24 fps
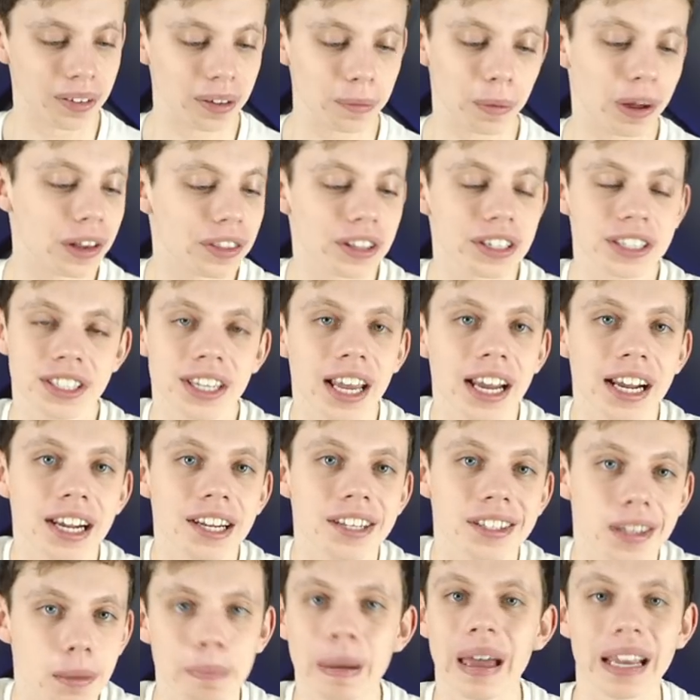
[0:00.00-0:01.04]
Well, they
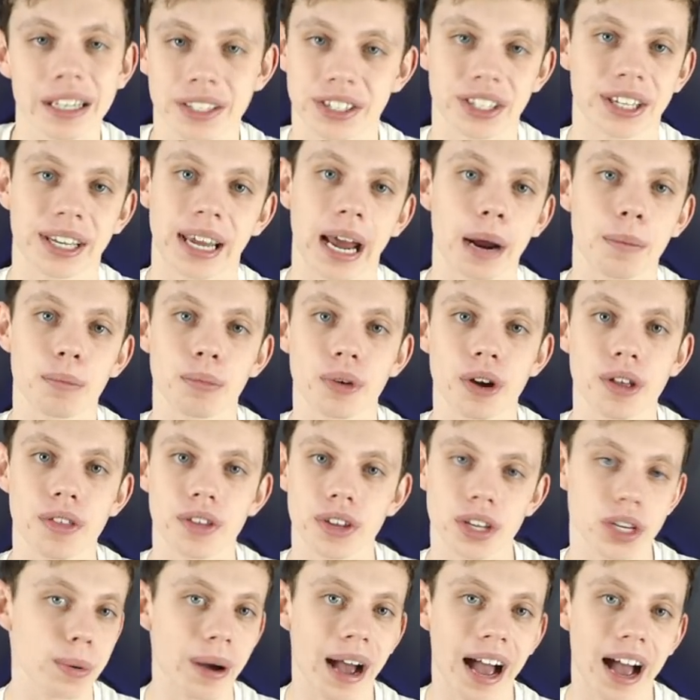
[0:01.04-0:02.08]
say the best camera
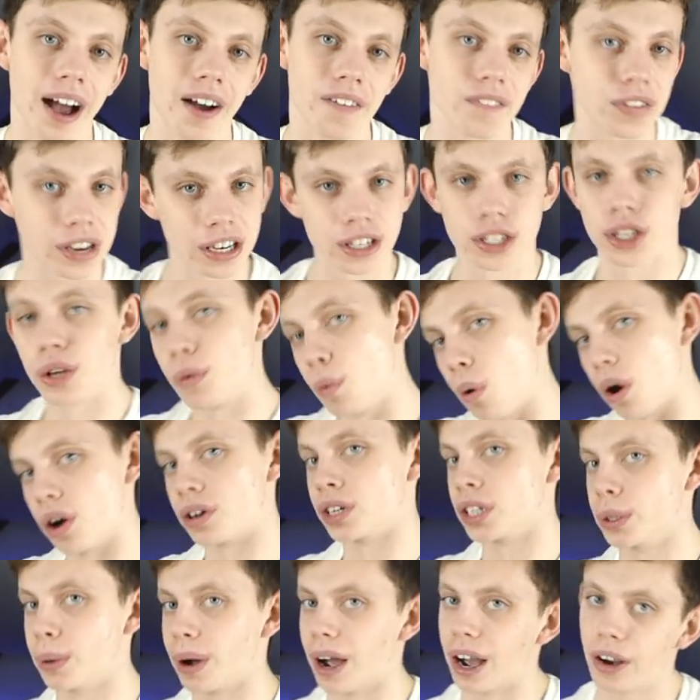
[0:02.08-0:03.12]
that you have is the
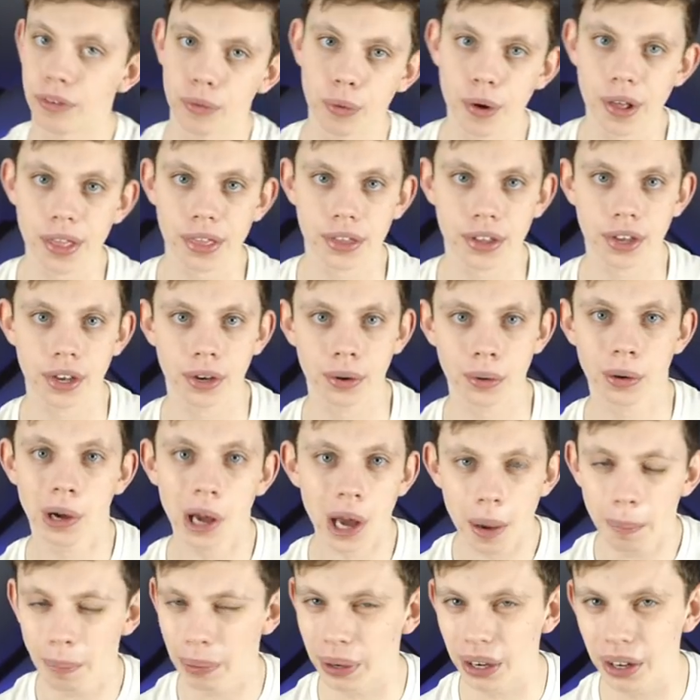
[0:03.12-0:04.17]
one you have with you,
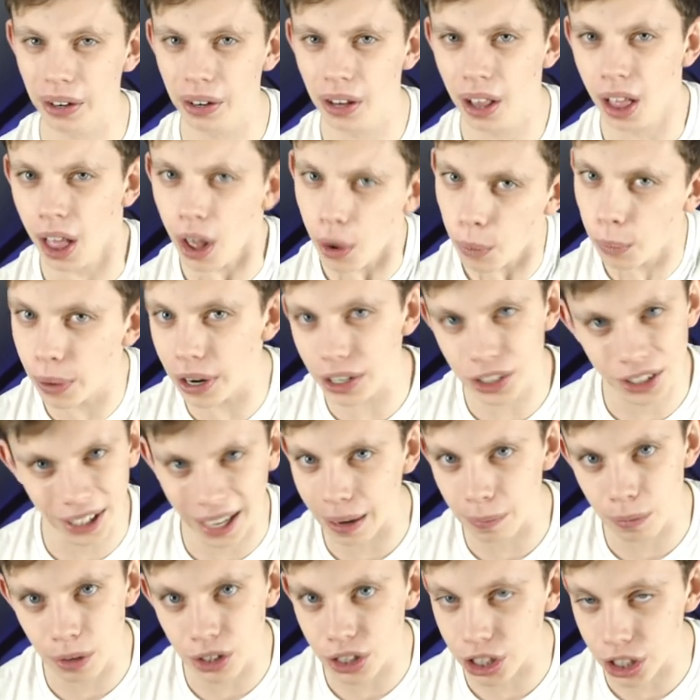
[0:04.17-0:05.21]
but which
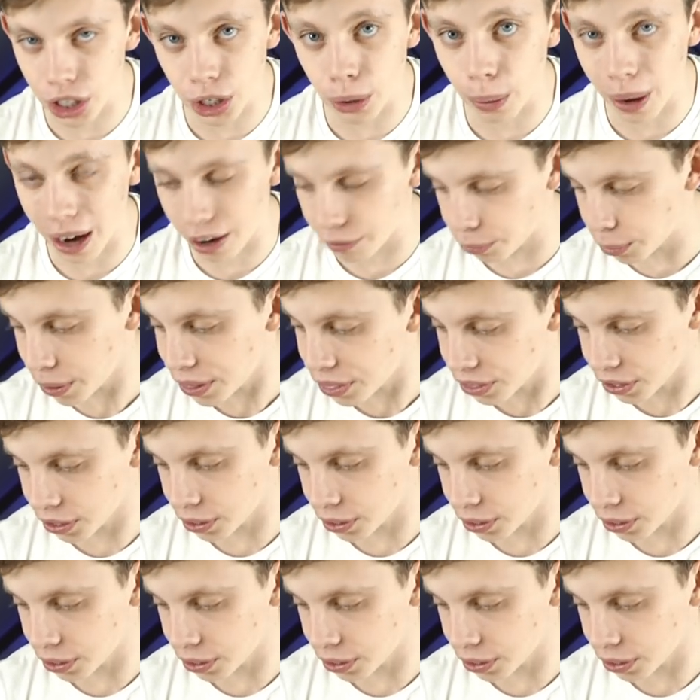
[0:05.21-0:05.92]
camera do you have with